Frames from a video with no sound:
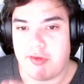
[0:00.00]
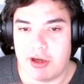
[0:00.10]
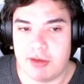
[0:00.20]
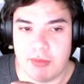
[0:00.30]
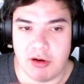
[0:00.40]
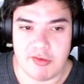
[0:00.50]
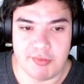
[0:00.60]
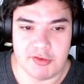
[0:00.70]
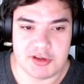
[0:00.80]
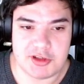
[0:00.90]
where the mouse
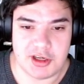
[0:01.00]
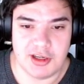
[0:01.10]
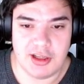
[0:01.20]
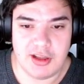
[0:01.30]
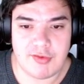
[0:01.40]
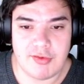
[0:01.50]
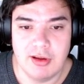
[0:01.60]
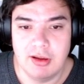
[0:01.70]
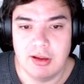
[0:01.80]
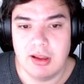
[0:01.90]
position is,
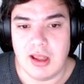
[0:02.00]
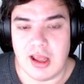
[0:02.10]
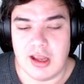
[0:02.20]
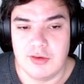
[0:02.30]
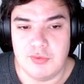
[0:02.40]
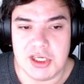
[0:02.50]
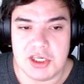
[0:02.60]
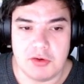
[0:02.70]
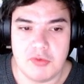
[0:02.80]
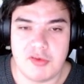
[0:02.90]
and we
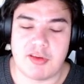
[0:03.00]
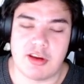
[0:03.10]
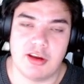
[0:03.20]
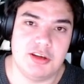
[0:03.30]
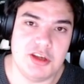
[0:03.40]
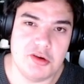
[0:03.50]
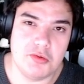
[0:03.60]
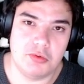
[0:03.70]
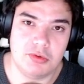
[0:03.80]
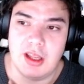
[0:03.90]
use the
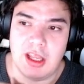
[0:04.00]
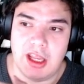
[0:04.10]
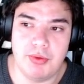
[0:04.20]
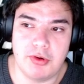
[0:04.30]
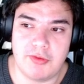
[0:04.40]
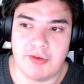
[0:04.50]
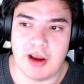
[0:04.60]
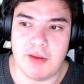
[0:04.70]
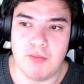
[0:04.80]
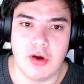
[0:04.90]
new input
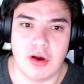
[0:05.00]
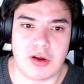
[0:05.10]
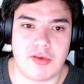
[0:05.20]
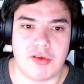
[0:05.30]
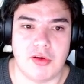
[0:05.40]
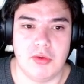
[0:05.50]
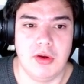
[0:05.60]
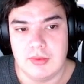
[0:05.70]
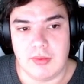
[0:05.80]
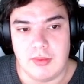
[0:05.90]
framework. So
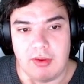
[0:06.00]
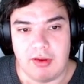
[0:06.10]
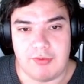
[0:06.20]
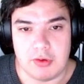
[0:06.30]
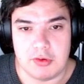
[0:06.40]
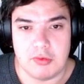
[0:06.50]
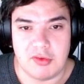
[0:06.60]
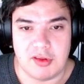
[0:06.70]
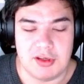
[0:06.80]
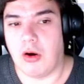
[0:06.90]
if you're
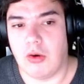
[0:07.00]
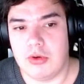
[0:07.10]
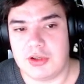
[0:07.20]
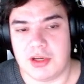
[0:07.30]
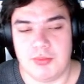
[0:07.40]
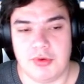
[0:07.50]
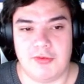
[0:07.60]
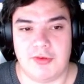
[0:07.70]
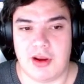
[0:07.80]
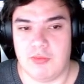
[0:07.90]
using the old input
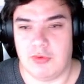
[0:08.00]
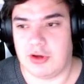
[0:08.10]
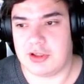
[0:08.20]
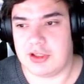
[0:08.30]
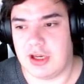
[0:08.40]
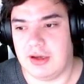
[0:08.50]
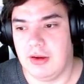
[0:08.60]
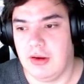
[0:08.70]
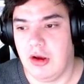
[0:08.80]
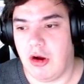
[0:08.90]
framework, then
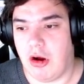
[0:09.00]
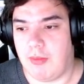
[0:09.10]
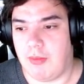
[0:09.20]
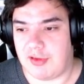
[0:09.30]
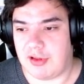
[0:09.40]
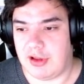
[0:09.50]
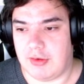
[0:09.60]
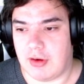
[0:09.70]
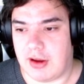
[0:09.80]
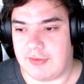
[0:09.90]
obviously
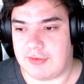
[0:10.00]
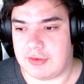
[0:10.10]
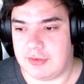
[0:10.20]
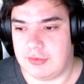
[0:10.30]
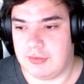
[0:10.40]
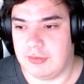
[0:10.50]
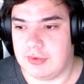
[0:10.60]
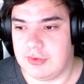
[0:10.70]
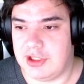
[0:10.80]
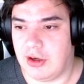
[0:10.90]
have to do
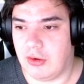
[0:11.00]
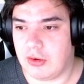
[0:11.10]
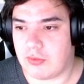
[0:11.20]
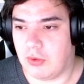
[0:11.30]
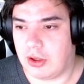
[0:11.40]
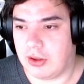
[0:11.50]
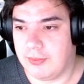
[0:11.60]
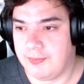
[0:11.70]
the old one.